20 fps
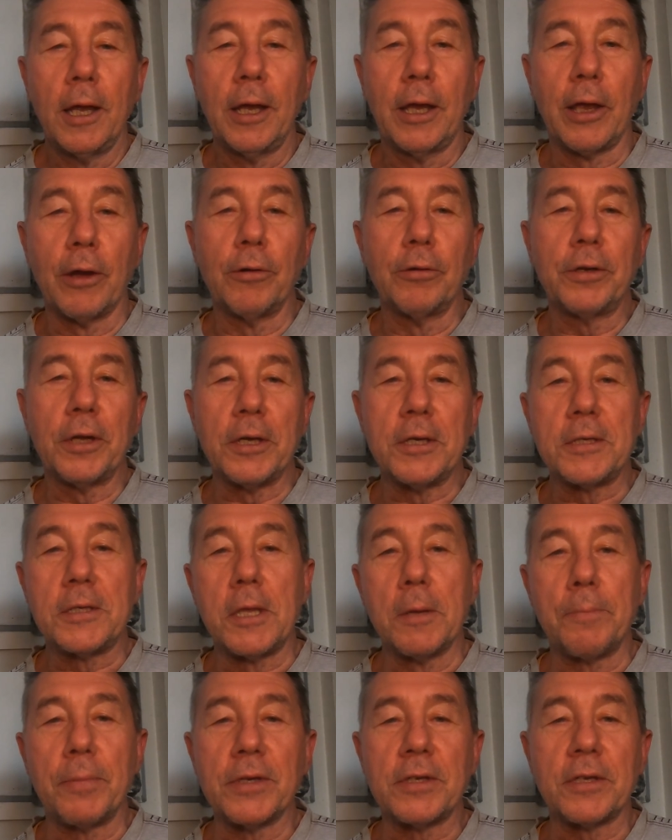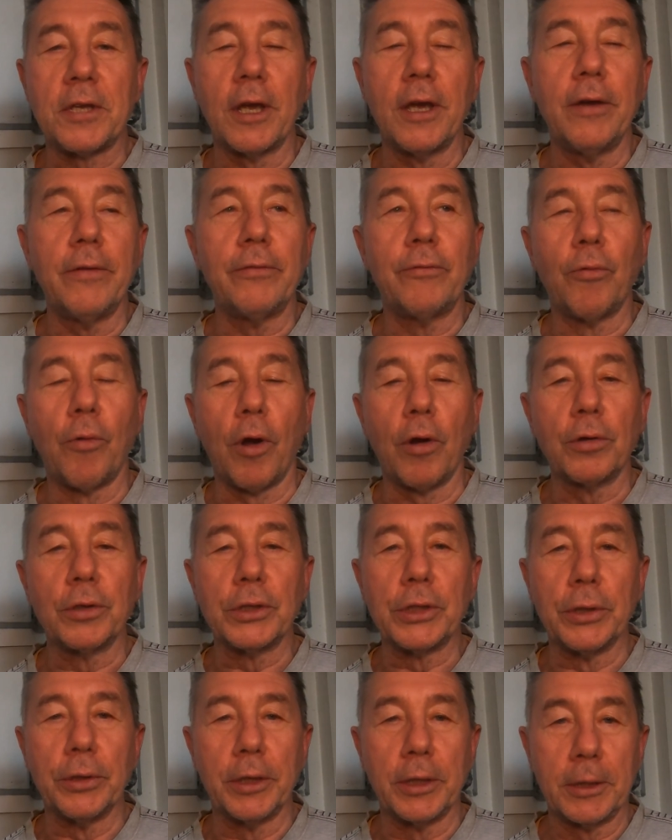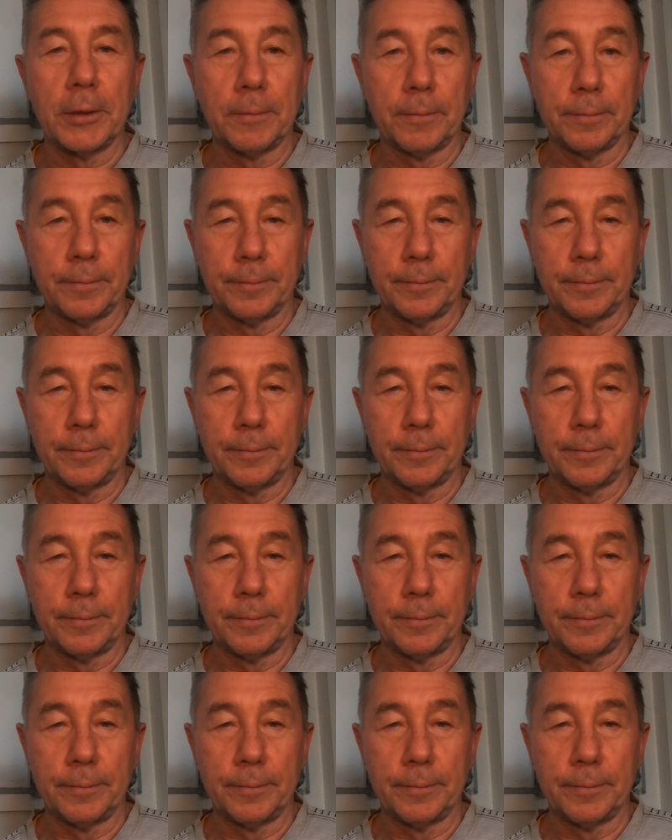Guilt is the perceived wrongdoing,